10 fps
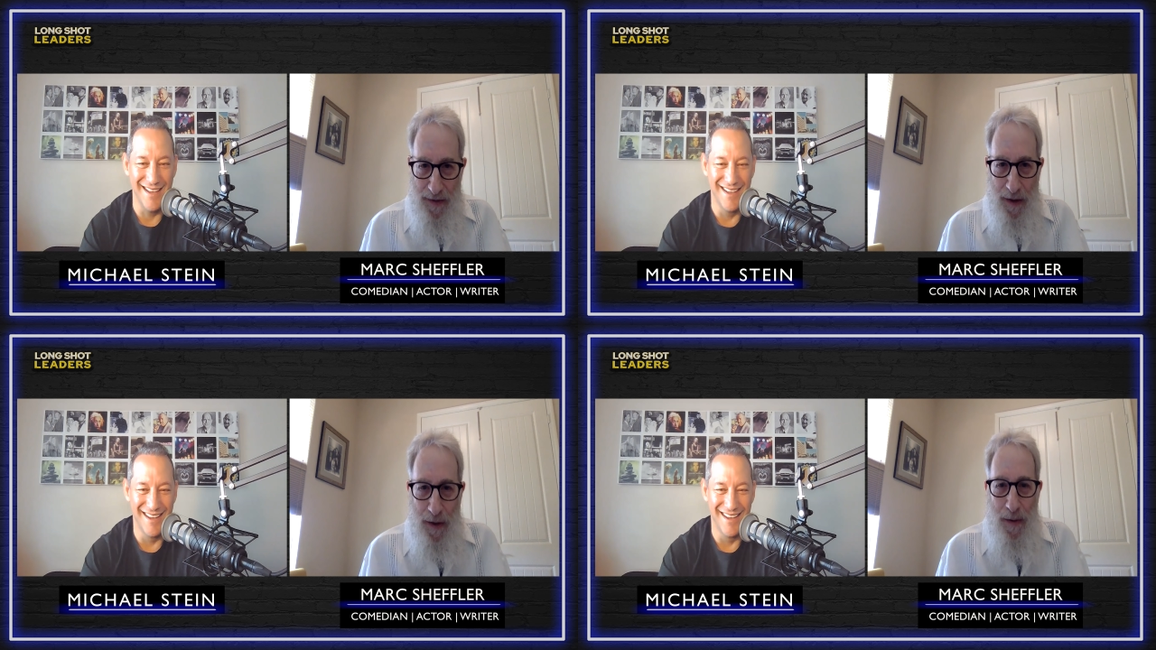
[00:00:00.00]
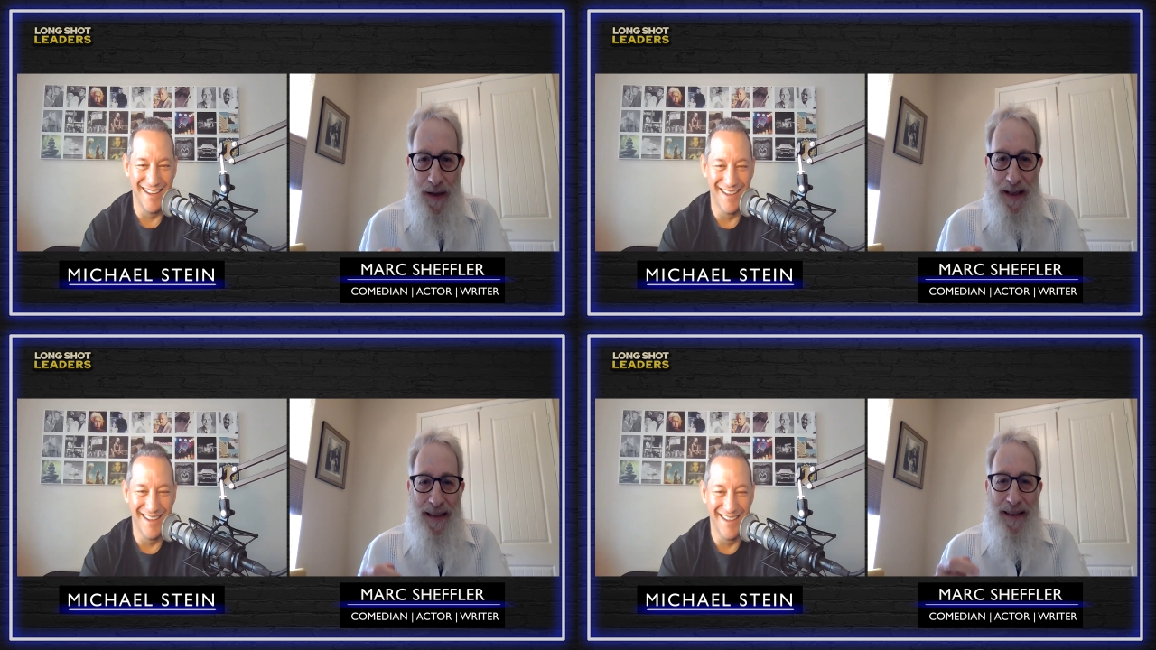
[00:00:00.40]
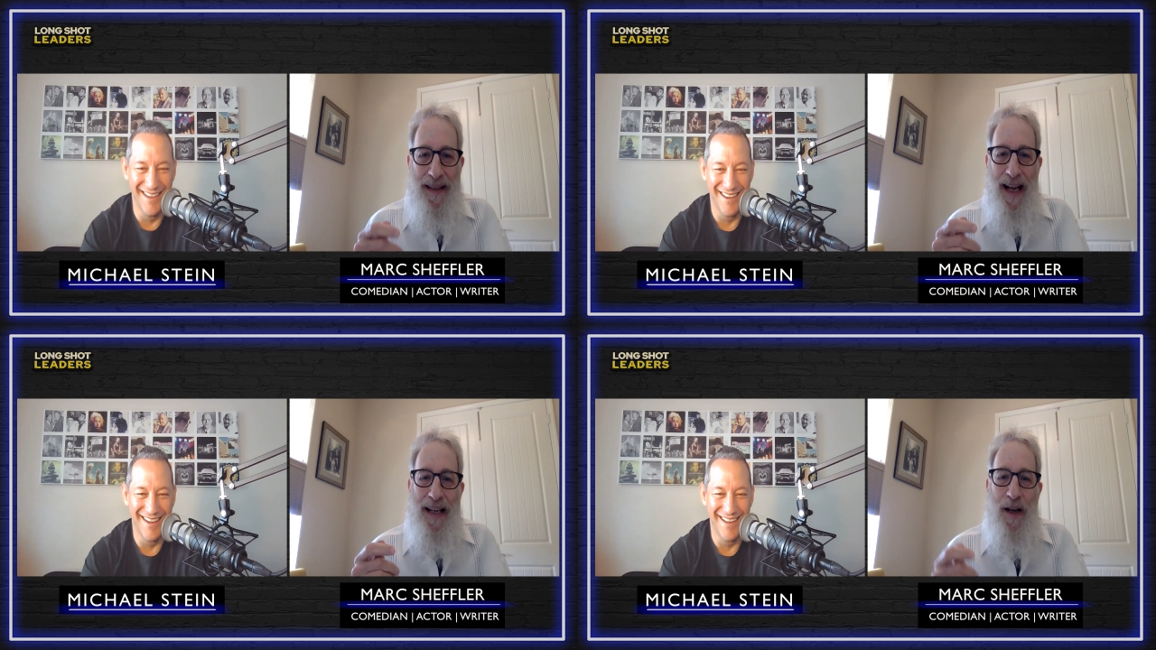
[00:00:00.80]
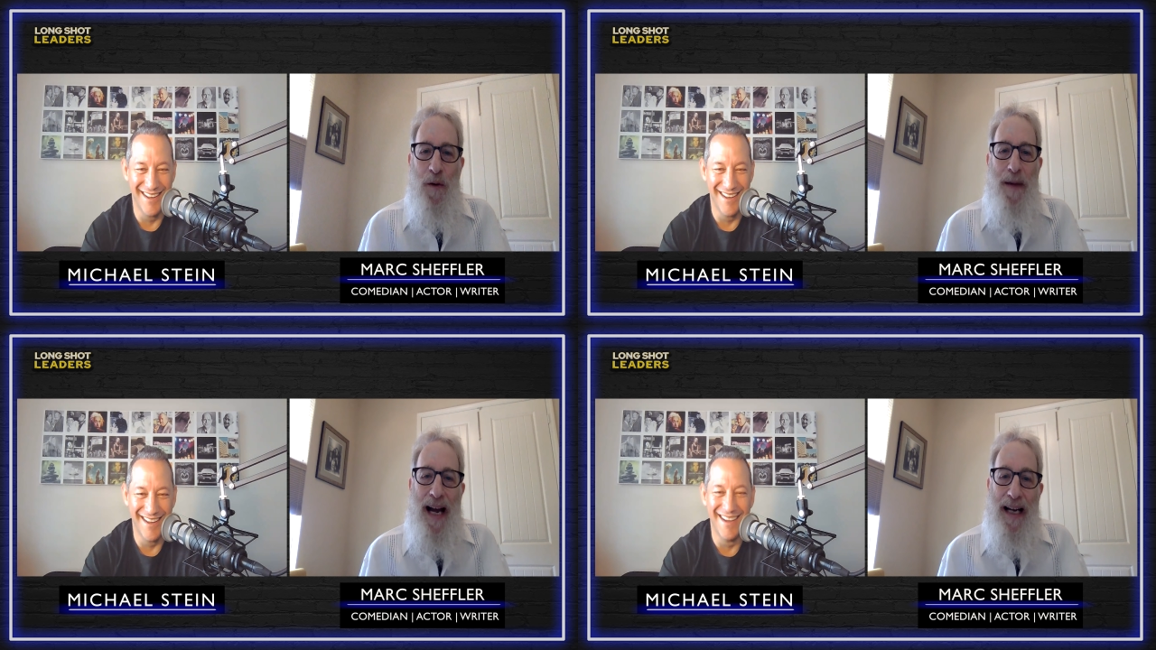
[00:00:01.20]
Speaker 1: so I
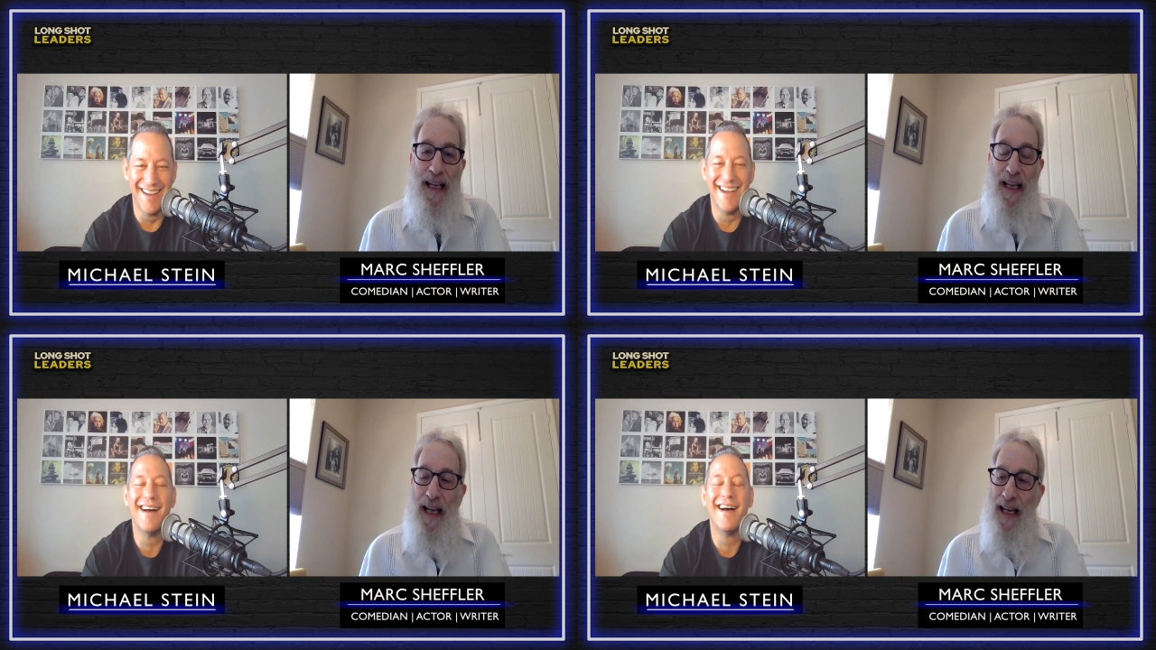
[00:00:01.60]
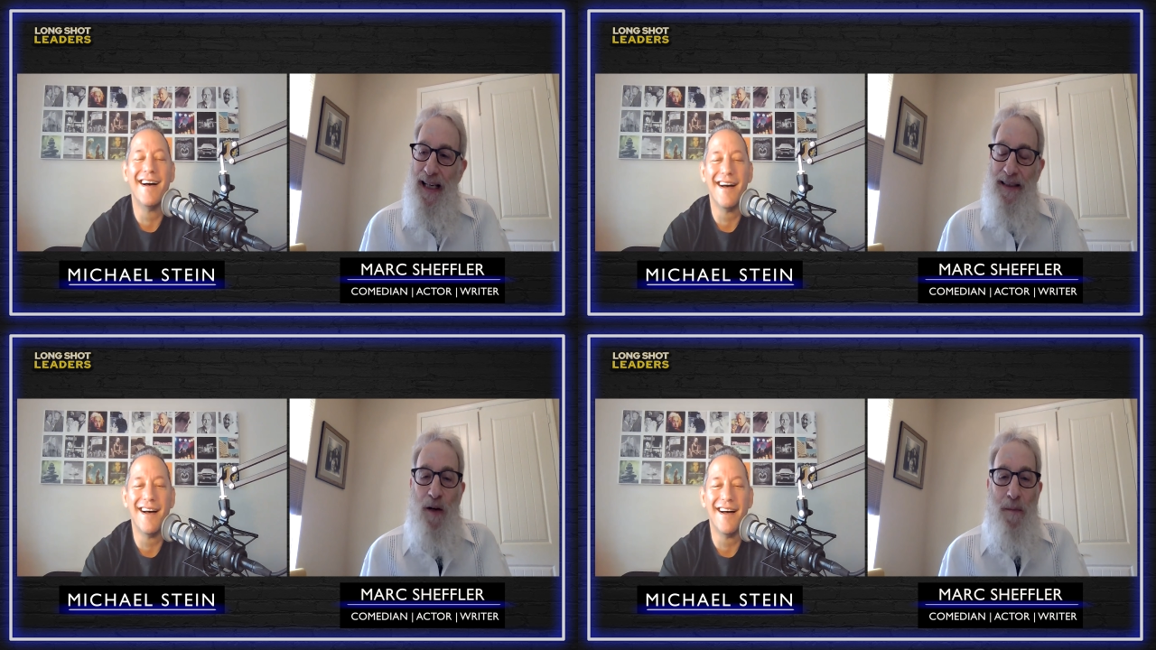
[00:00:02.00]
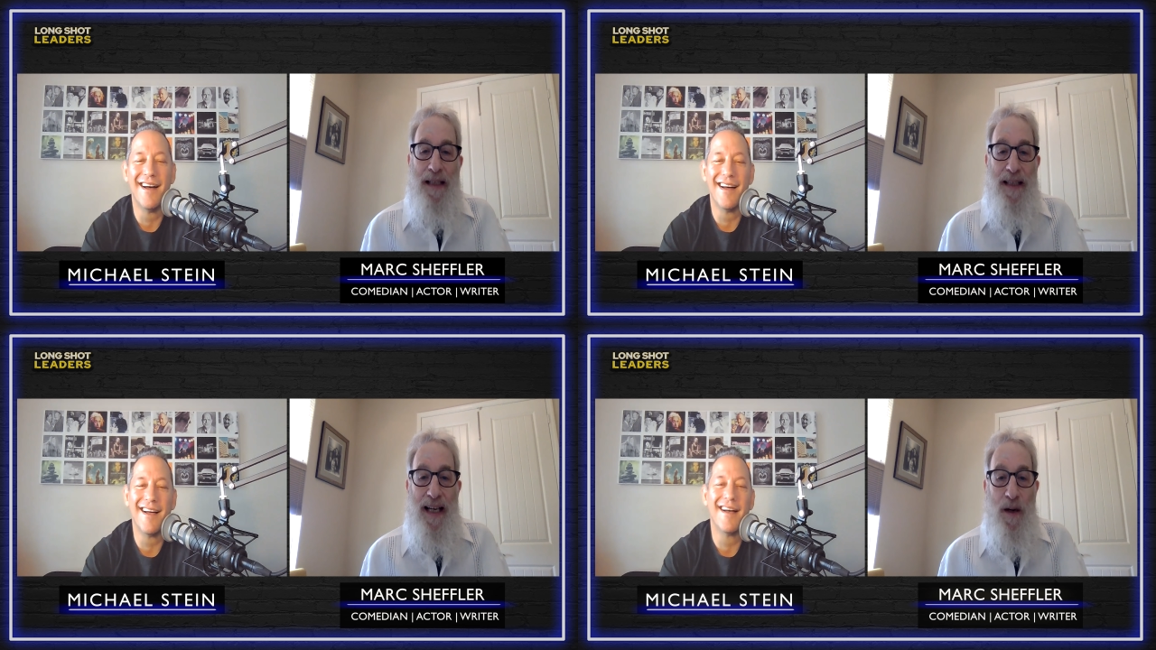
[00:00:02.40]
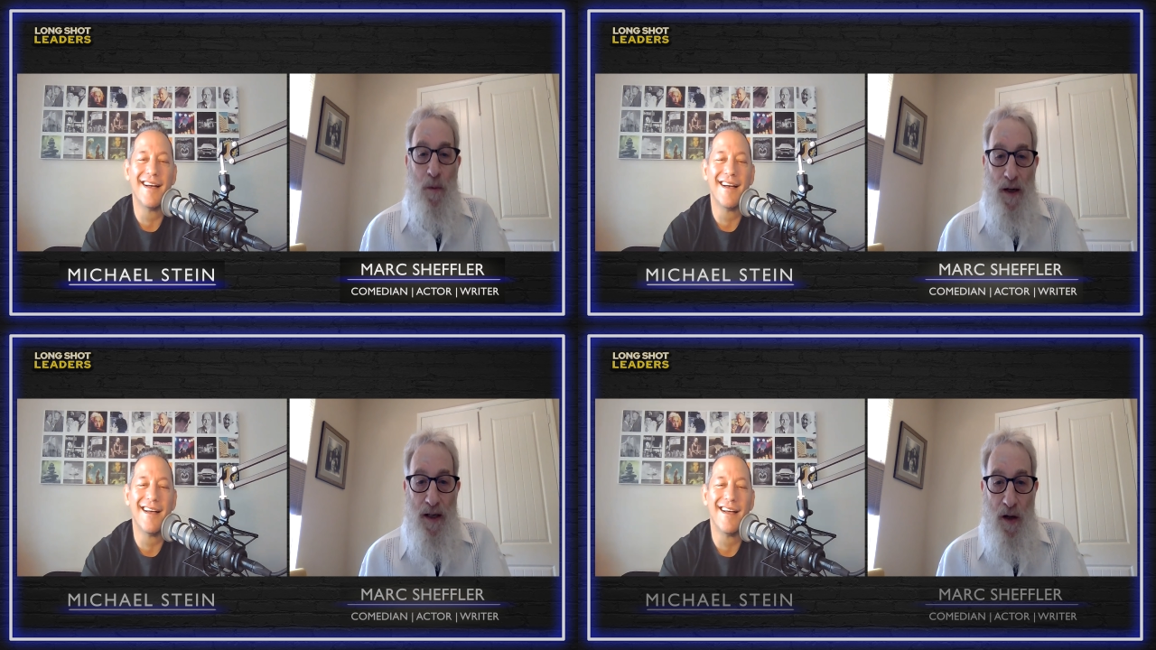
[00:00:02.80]
go back and I tell my dad I
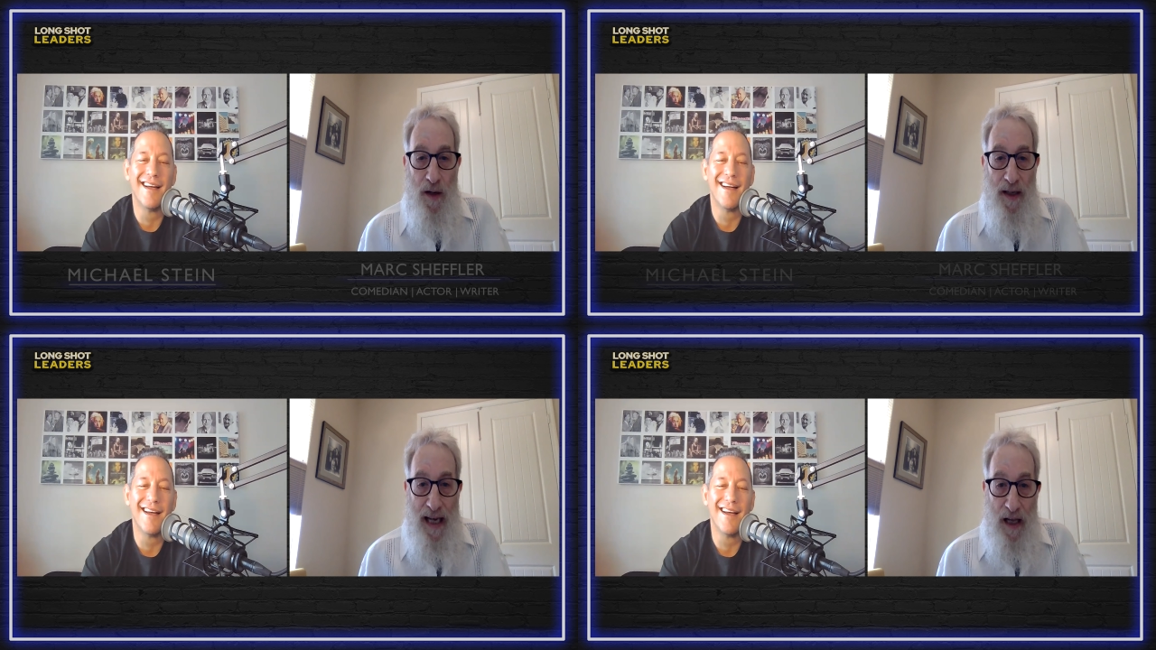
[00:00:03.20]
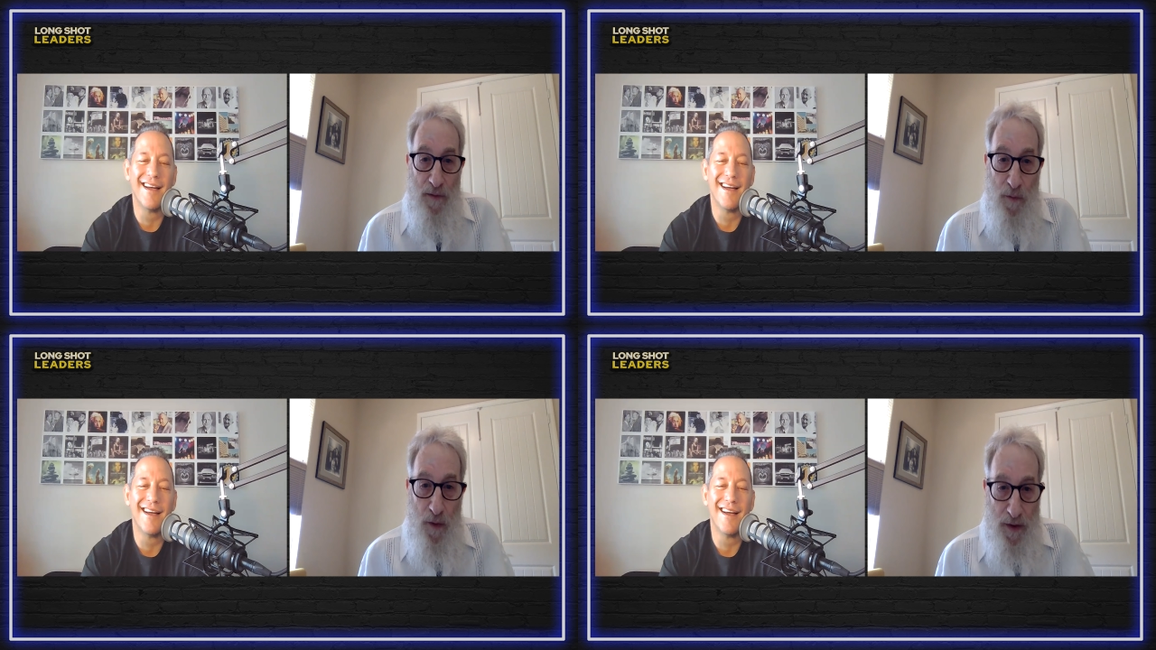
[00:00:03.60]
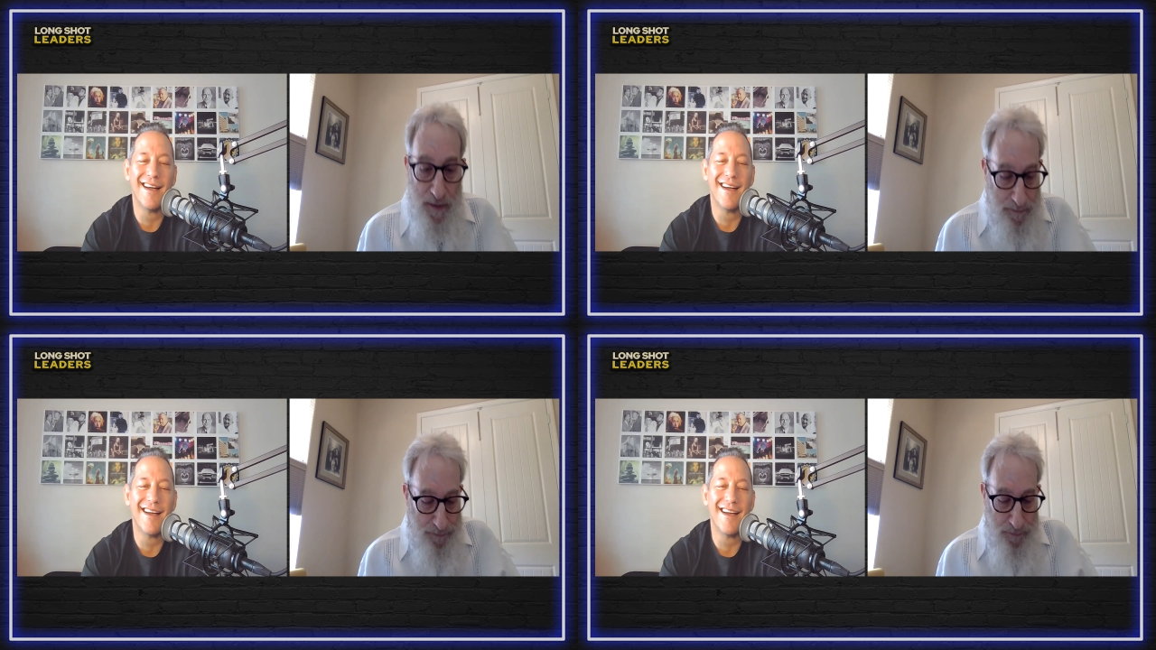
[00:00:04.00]
want to go to California.